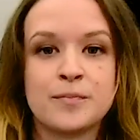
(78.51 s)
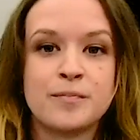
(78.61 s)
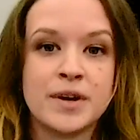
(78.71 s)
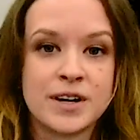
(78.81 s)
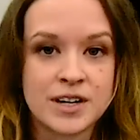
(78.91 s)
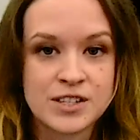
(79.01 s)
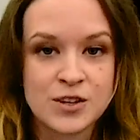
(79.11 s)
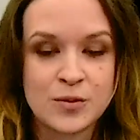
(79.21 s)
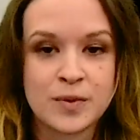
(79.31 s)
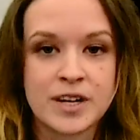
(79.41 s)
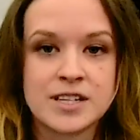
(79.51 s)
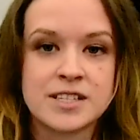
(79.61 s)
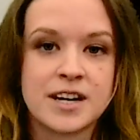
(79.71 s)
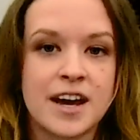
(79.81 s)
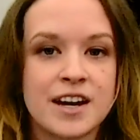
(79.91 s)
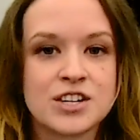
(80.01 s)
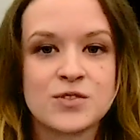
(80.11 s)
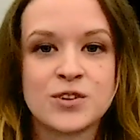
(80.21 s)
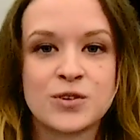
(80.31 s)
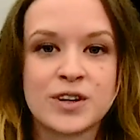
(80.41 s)
America's Home Place in
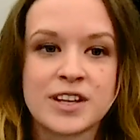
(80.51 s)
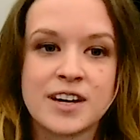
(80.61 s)
Asheville, North